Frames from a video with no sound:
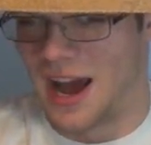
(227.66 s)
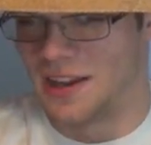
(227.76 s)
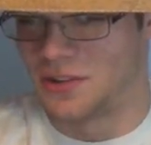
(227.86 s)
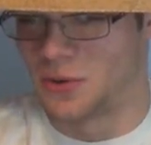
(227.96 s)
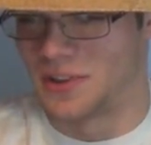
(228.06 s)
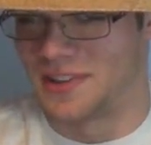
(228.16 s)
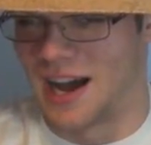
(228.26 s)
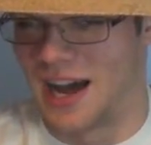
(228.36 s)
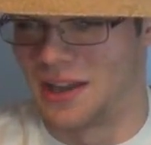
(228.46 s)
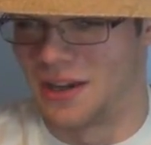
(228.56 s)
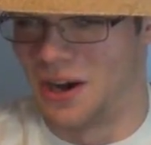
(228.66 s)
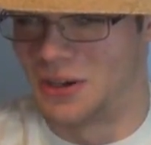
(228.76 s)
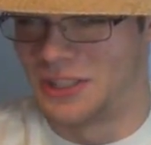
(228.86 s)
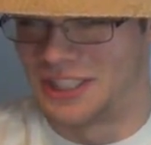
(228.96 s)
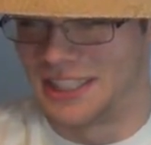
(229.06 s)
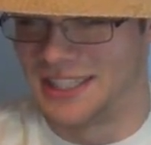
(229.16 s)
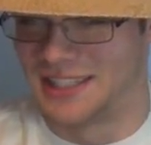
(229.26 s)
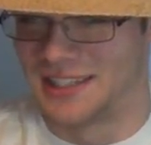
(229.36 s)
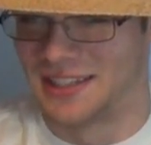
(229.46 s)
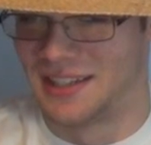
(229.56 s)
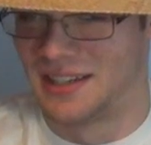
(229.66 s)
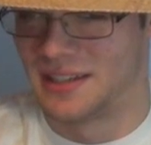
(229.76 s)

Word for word: nine sword style. Oh, Jesus.